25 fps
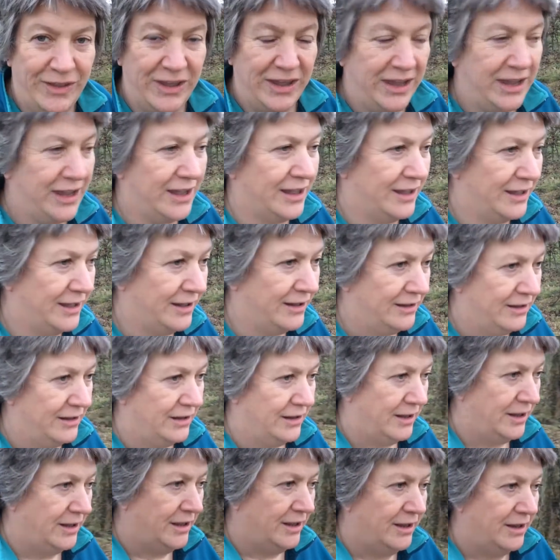the uh,
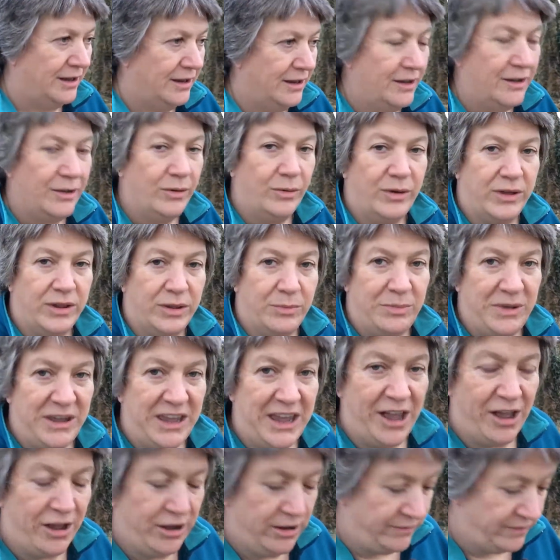where the
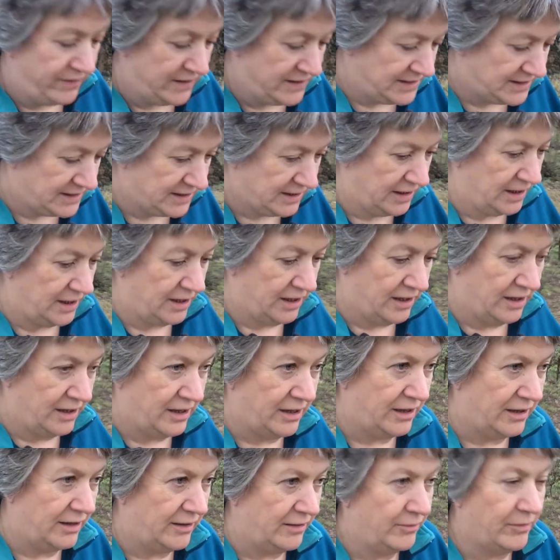beehive is,
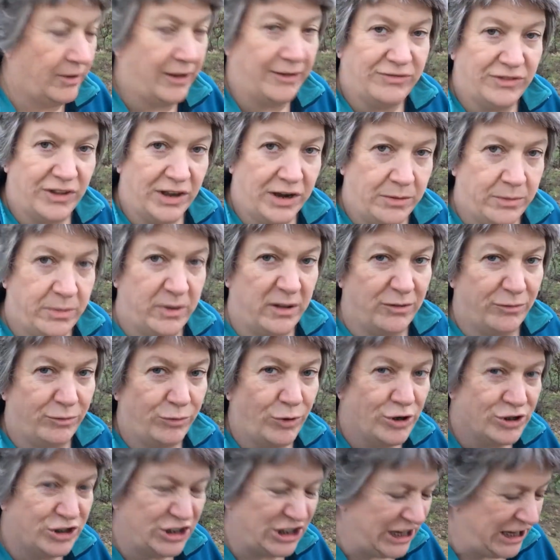um, I've done a bit of
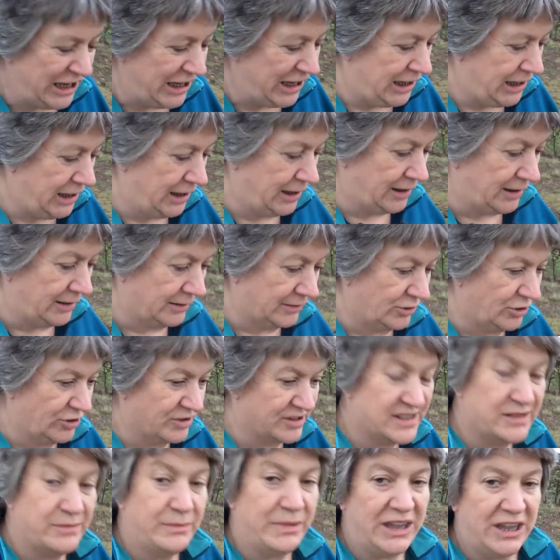washing and
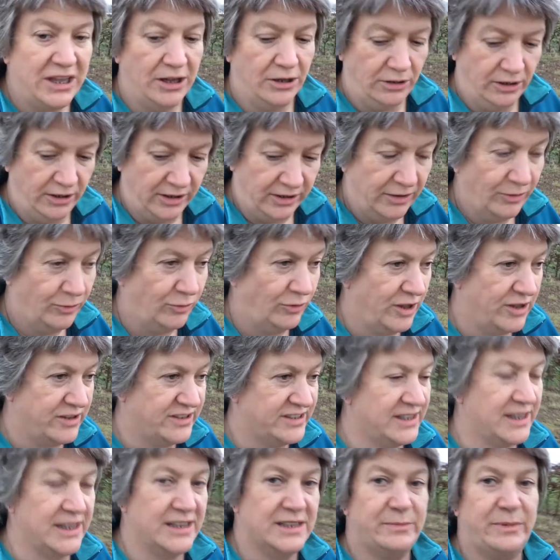cooked a meal and all
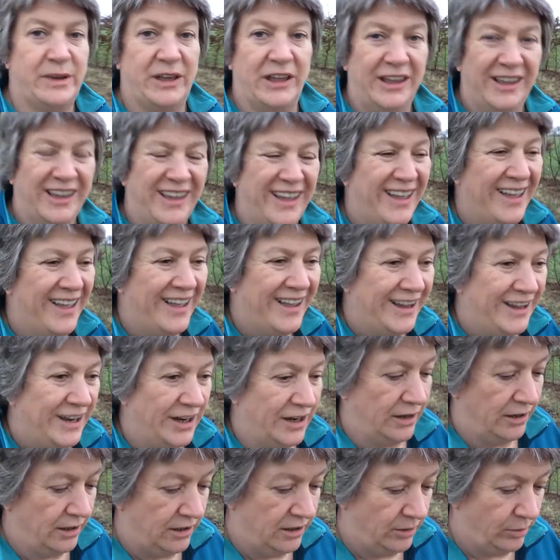those things, but
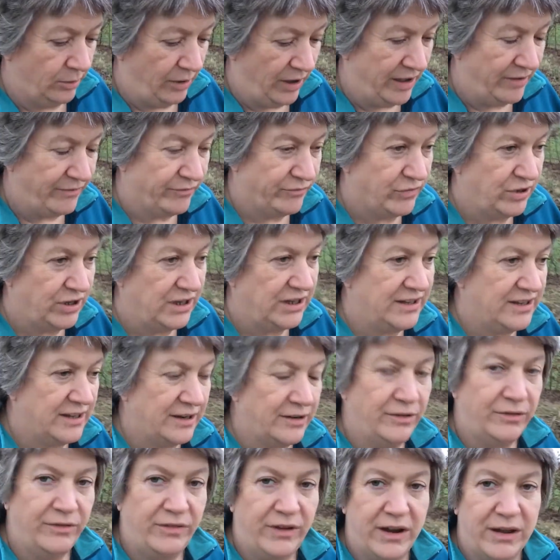you know, I haven't really
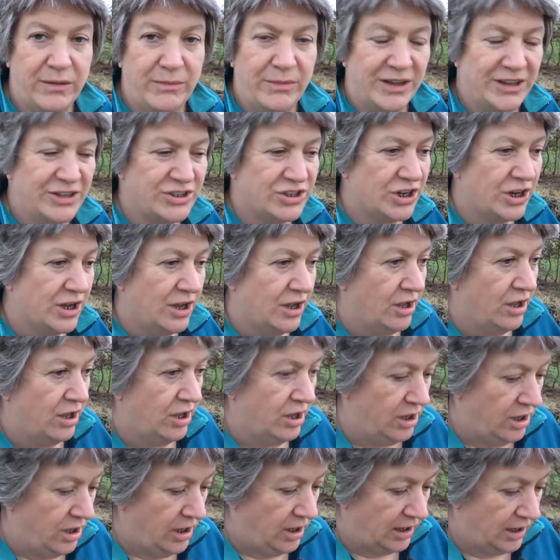done very much
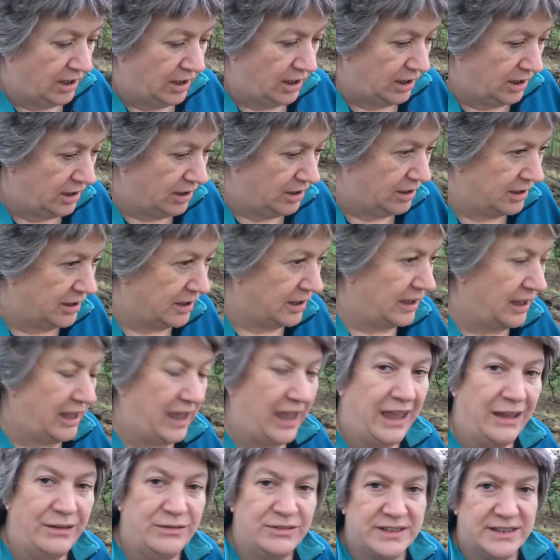uh,
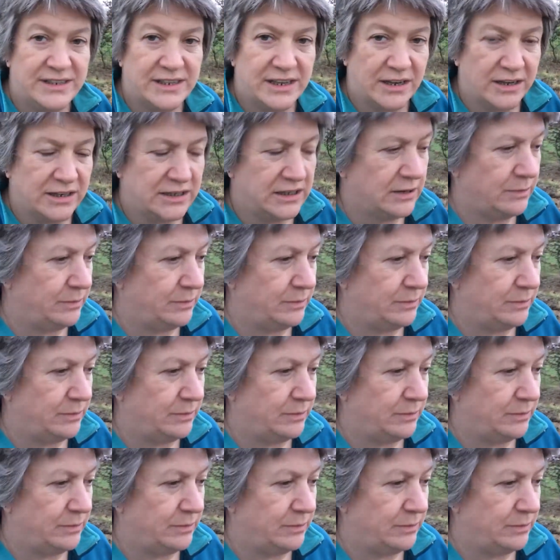outside